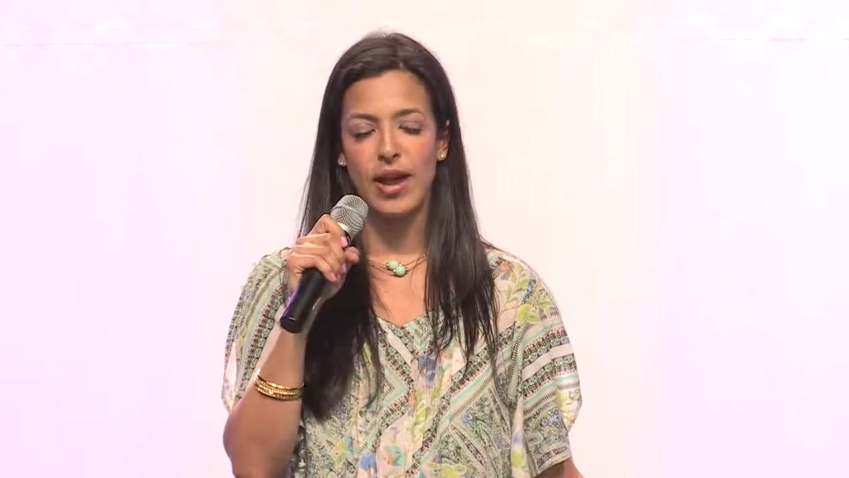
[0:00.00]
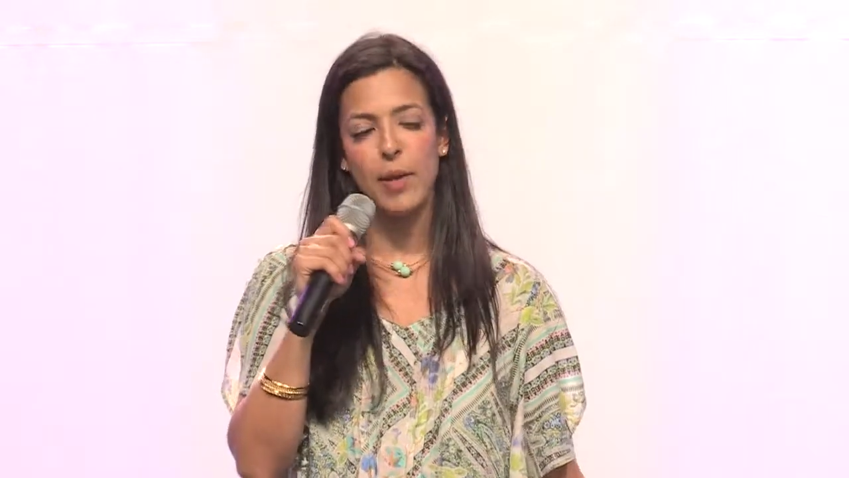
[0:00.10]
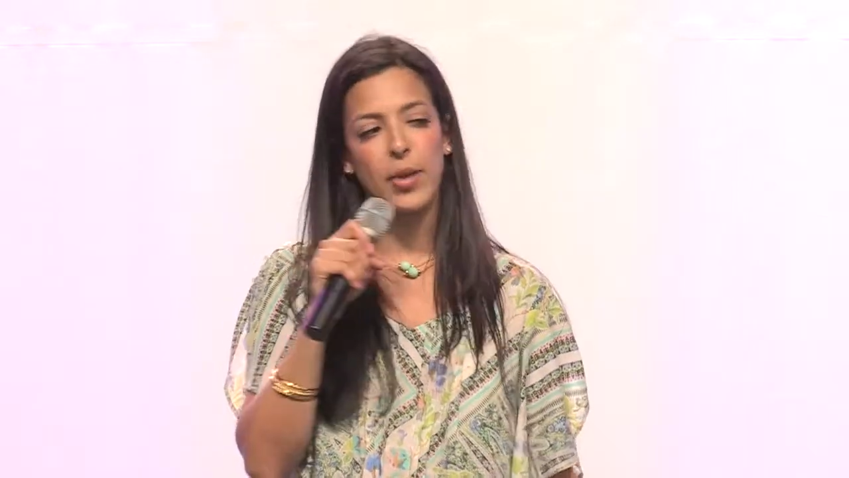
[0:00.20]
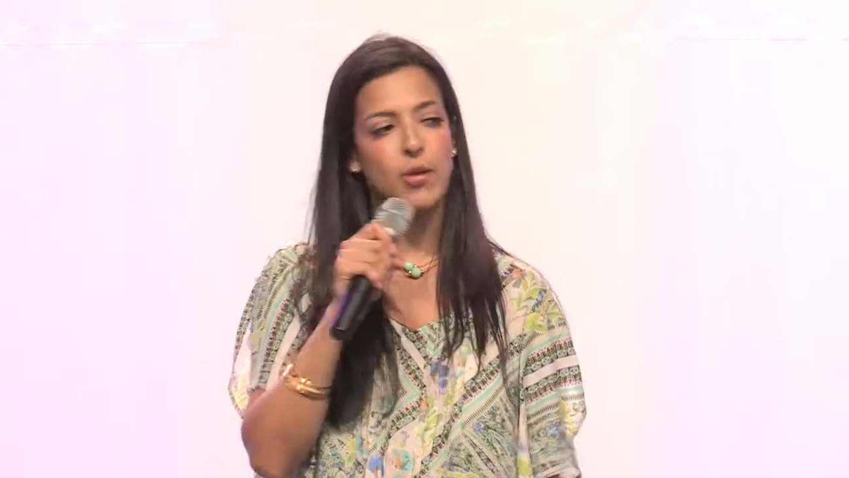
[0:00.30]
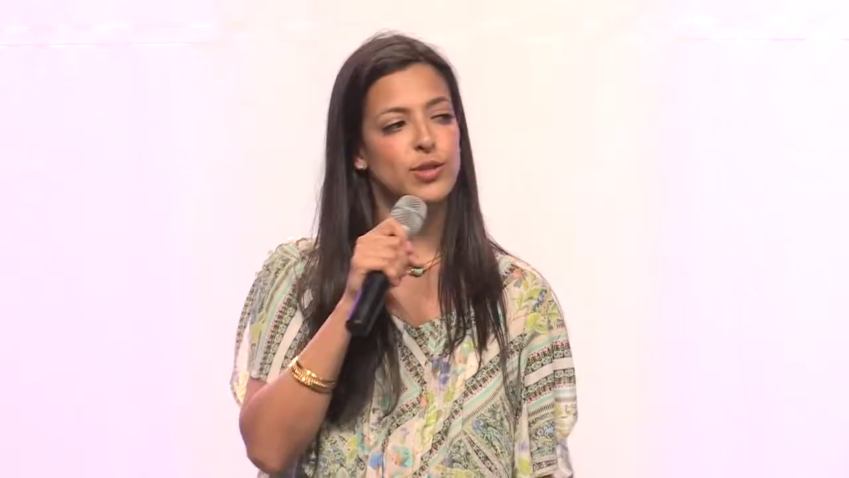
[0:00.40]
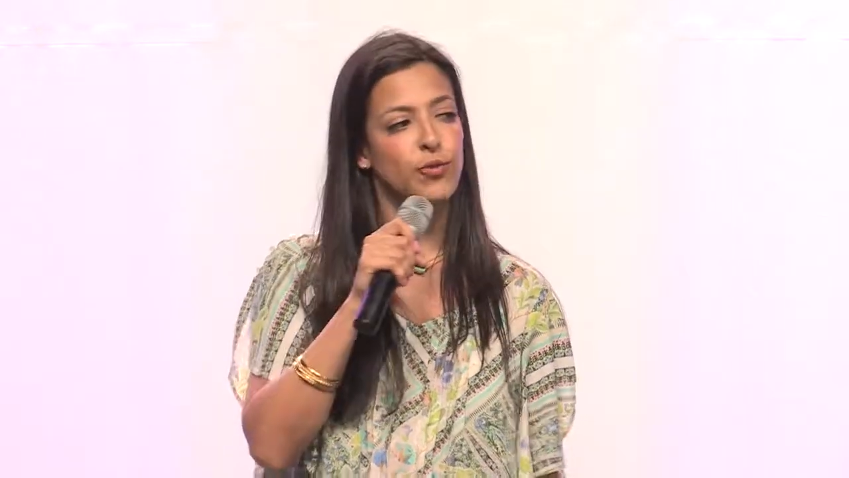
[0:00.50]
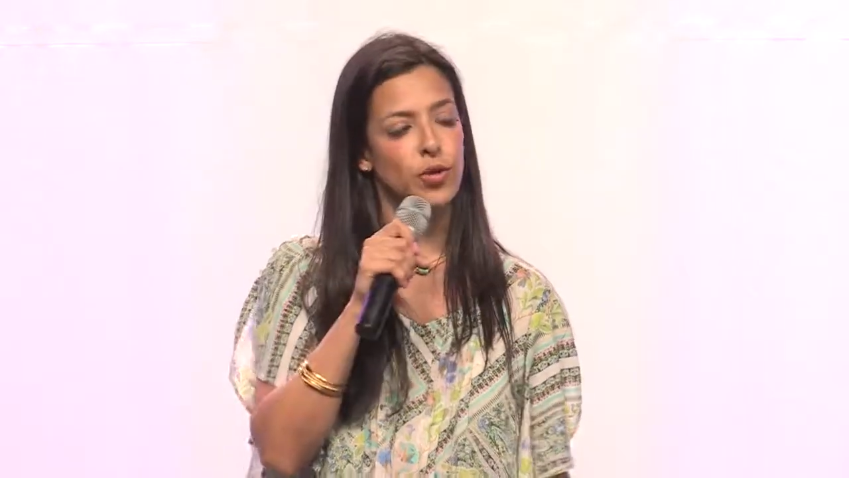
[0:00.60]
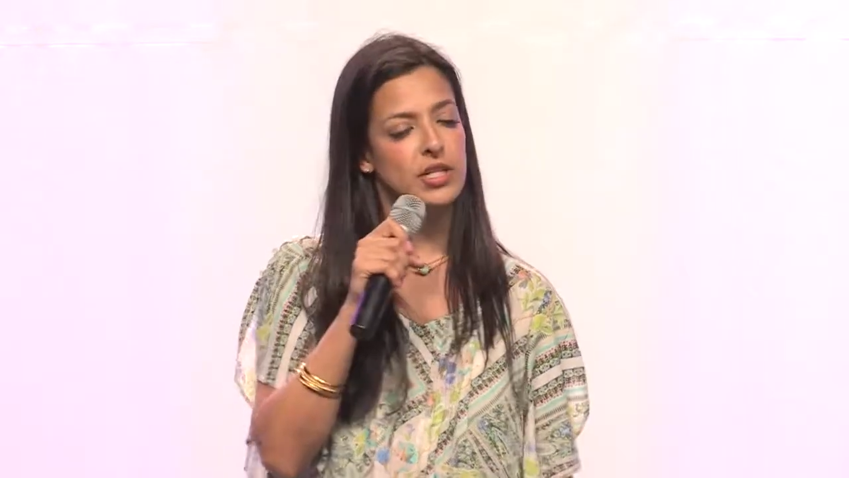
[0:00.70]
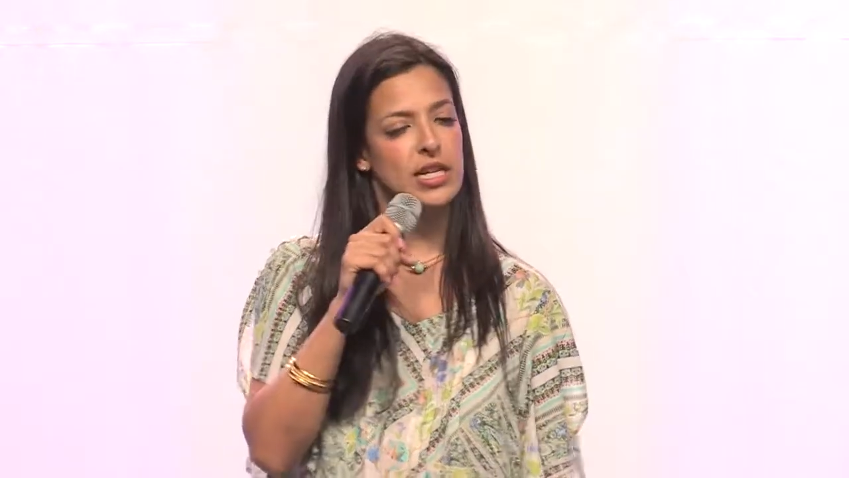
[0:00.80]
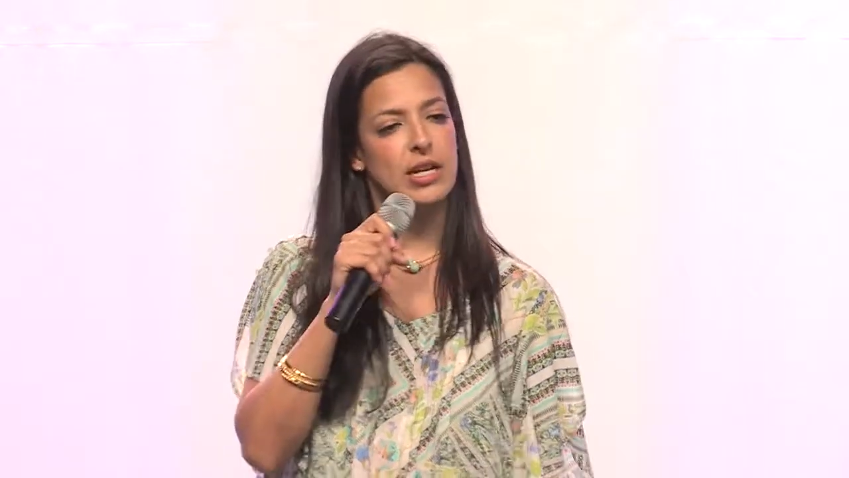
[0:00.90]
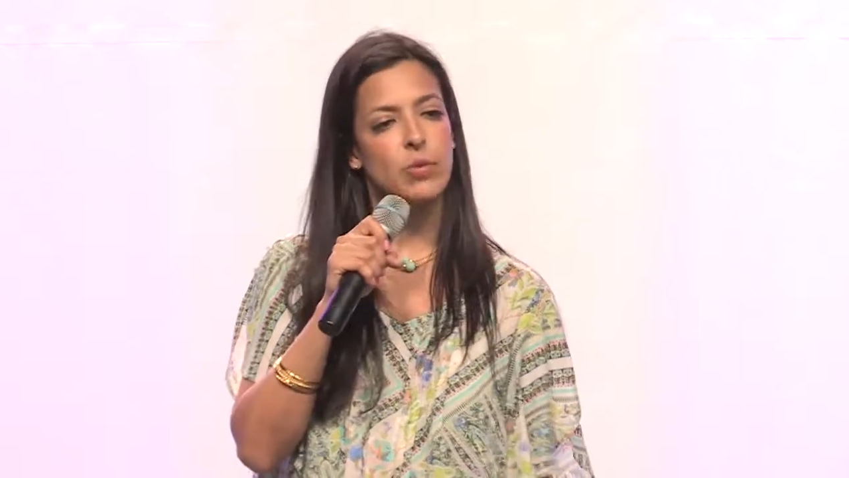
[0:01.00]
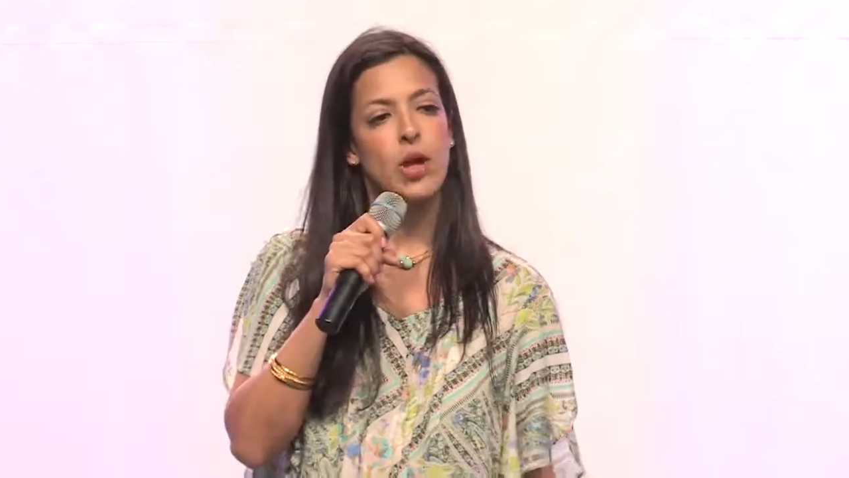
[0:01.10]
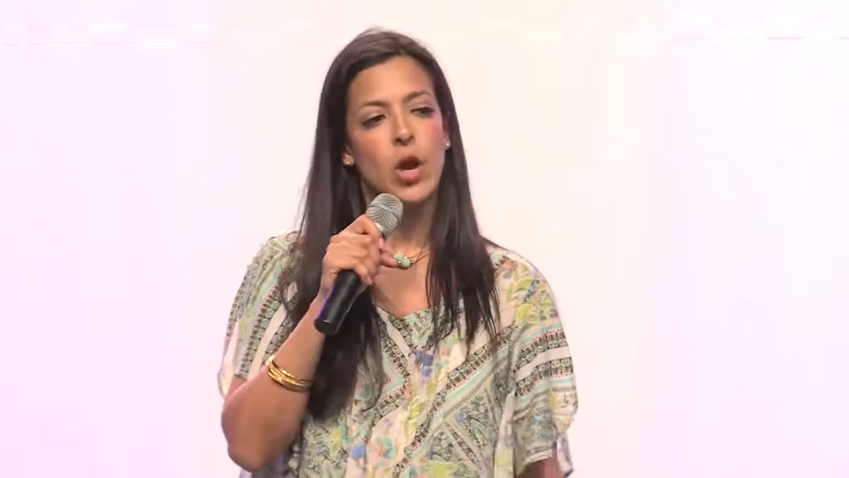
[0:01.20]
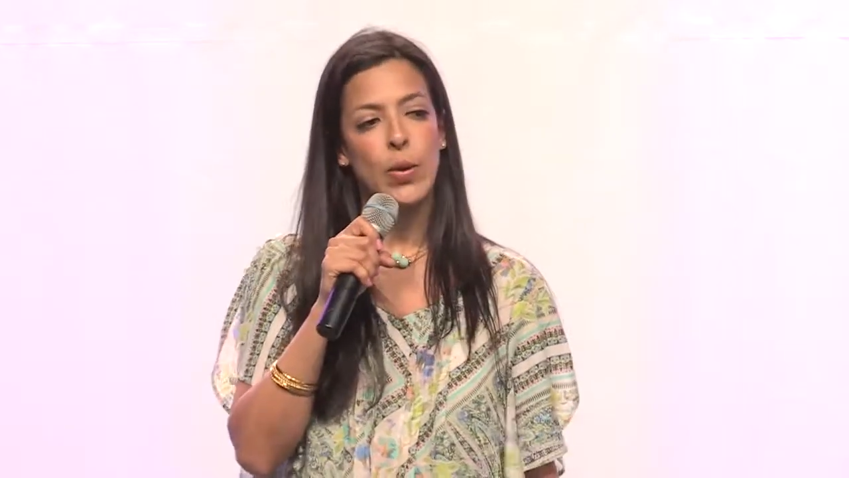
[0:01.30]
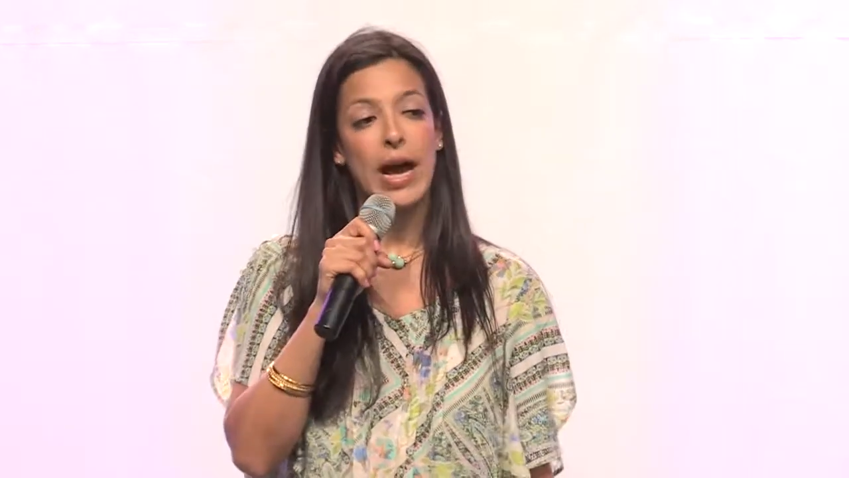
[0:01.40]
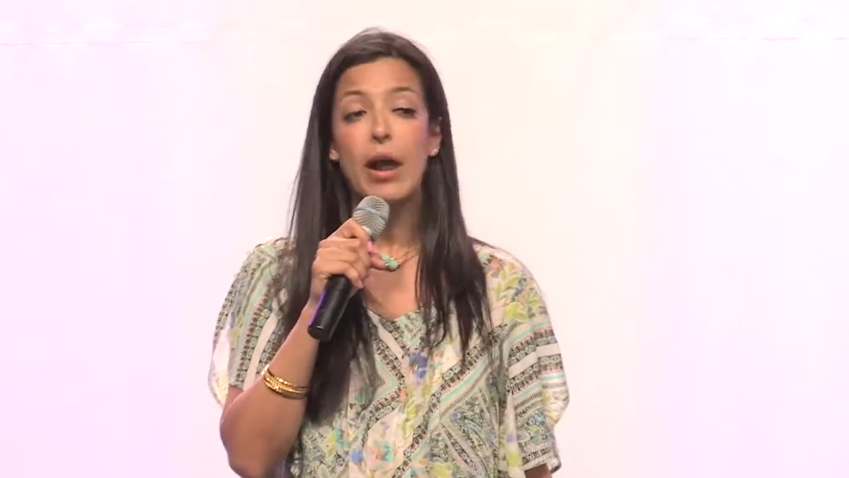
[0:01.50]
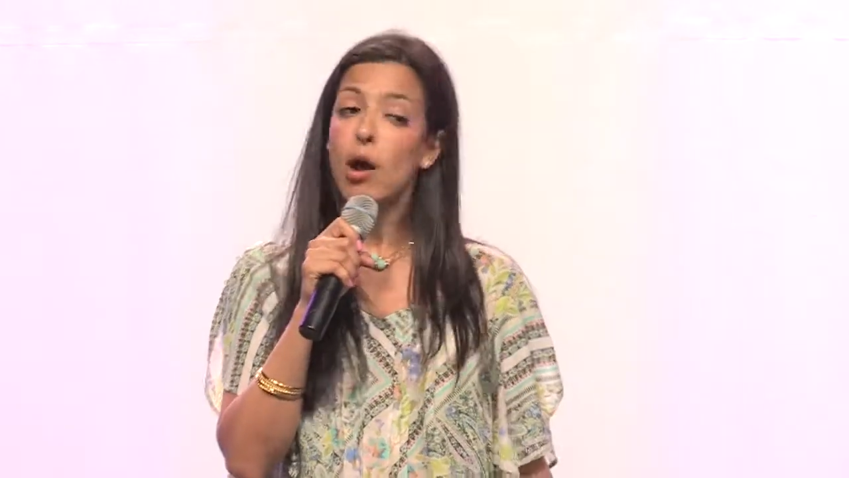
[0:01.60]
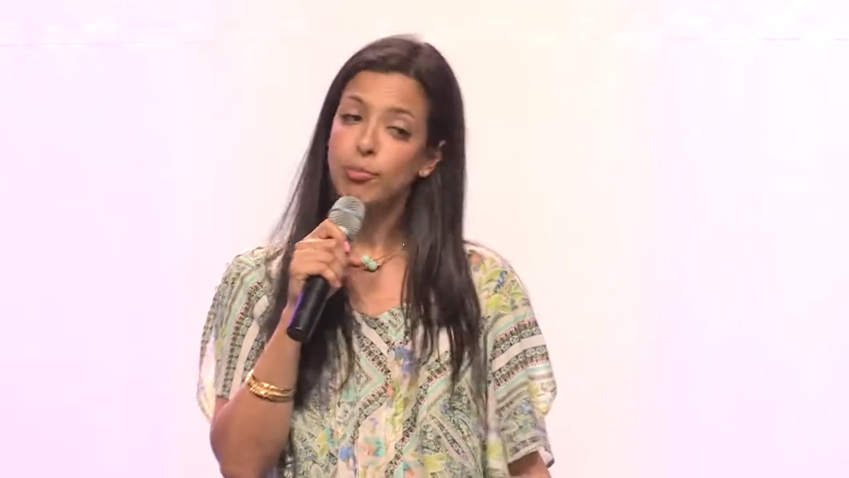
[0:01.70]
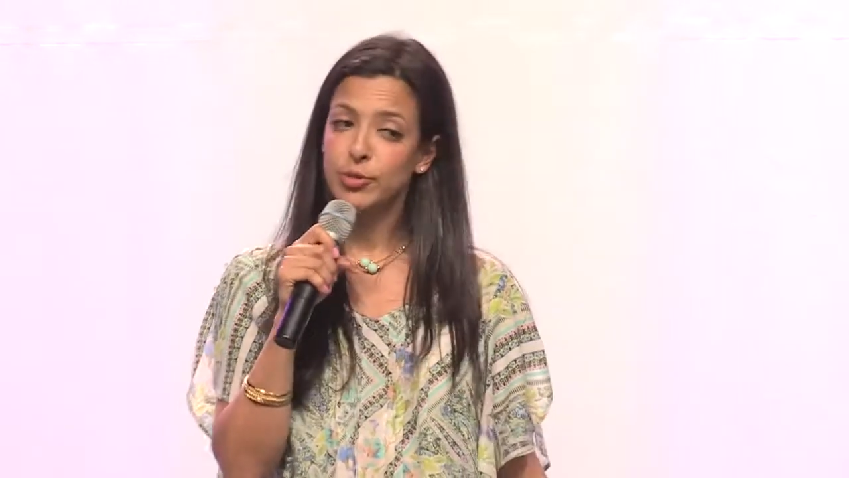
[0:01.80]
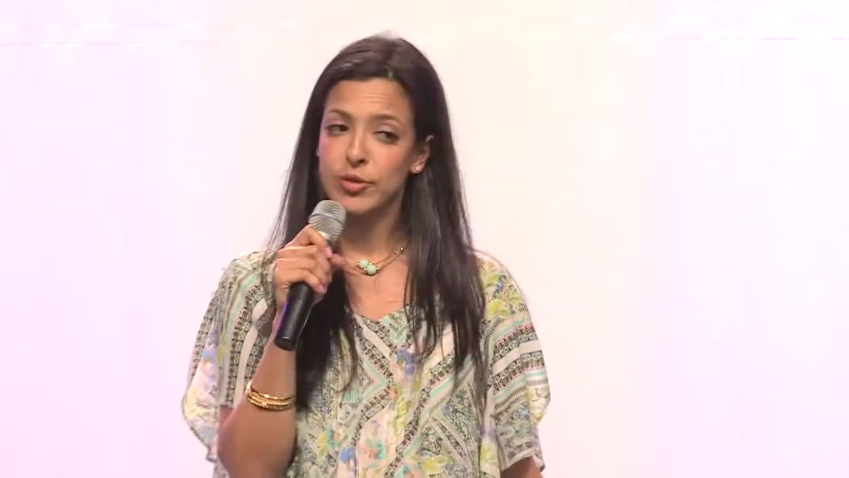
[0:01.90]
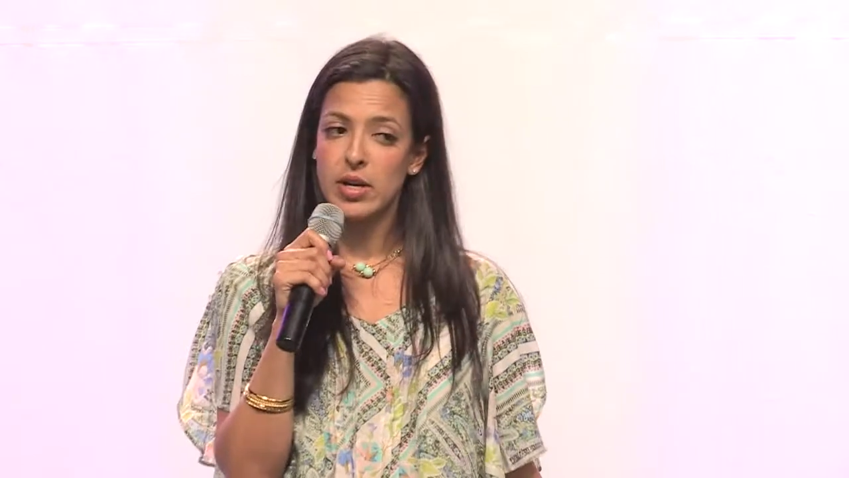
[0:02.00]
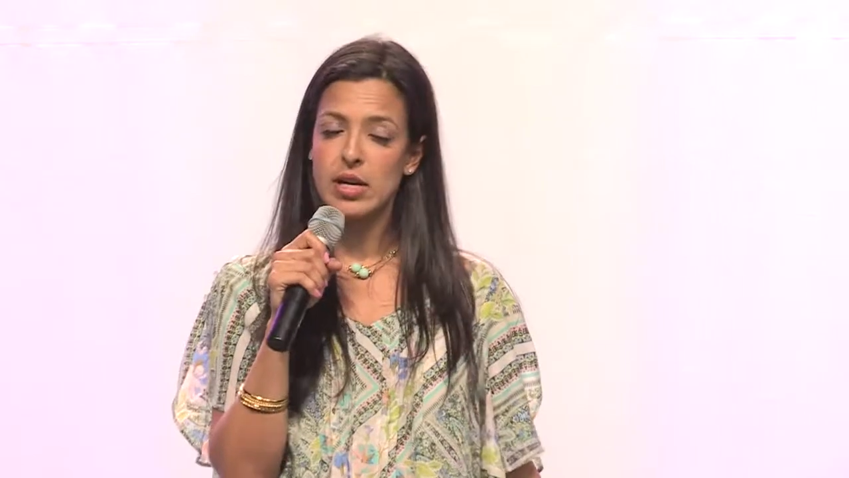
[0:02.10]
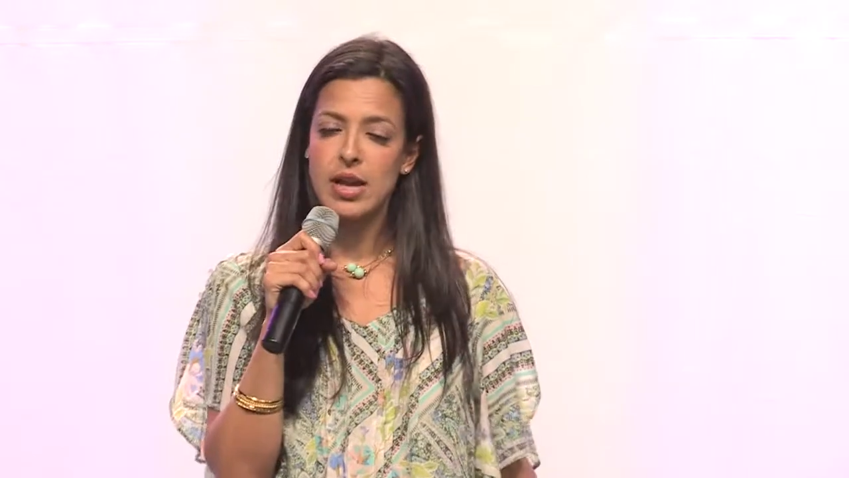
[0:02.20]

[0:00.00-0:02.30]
And when I was 14, we got uprooted